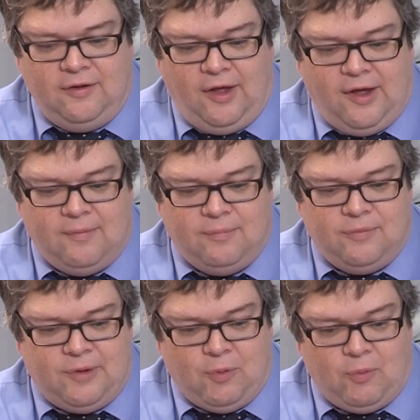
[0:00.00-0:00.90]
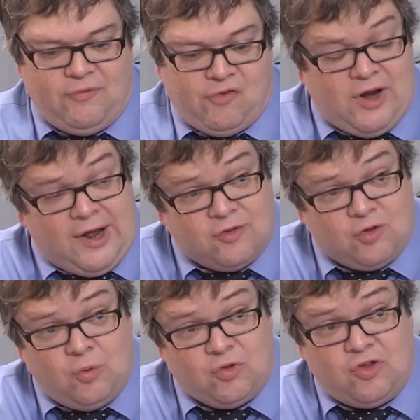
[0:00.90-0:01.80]
they book me for in-house
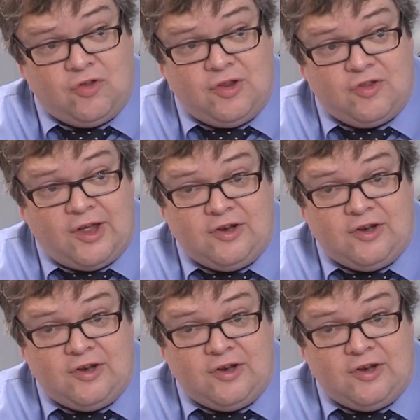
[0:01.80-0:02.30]
courses and then say,